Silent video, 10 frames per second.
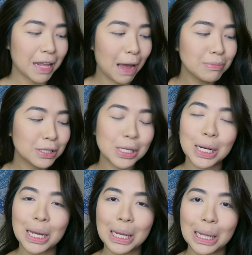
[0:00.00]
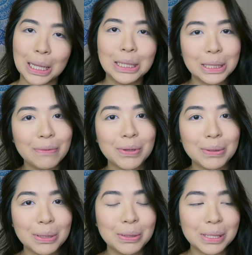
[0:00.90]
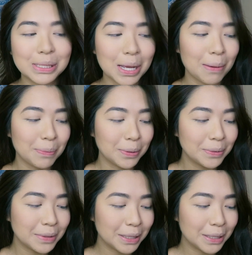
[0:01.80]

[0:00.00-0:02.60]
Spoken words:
I'm just gonna give you a little example